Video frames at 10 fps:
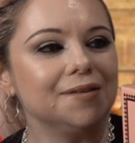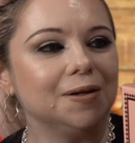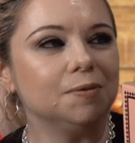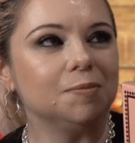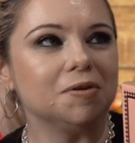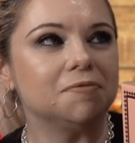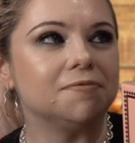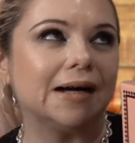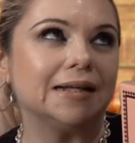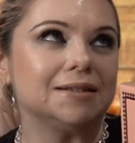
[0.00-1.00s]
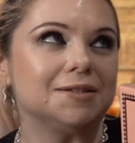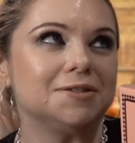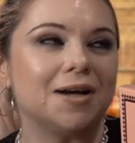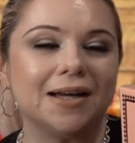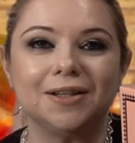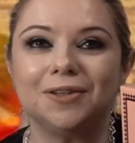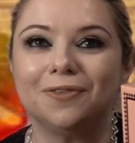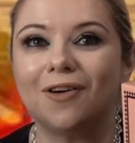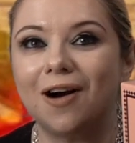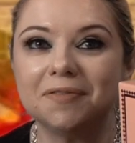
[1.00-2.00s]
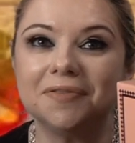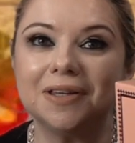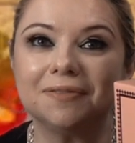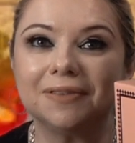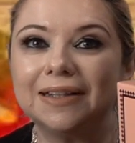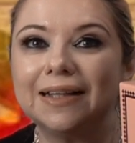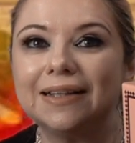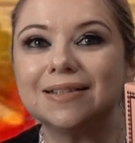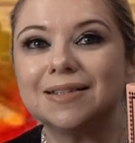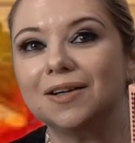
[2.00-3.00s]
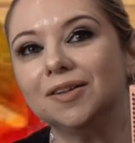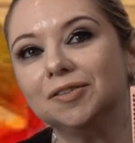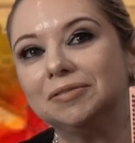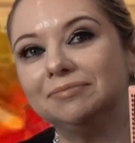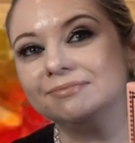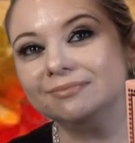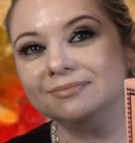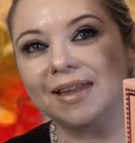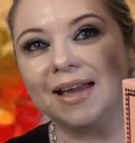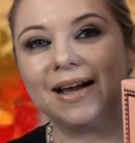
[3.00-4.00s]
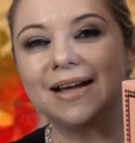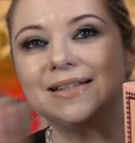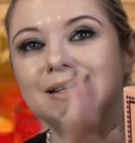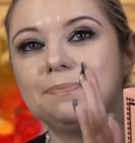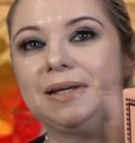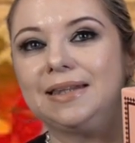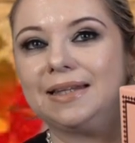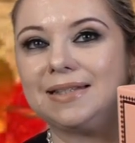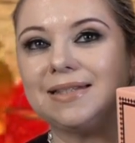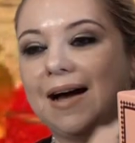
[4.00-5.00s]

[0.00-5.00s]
thought it would be fun to try a new coffee every day, so I did pick this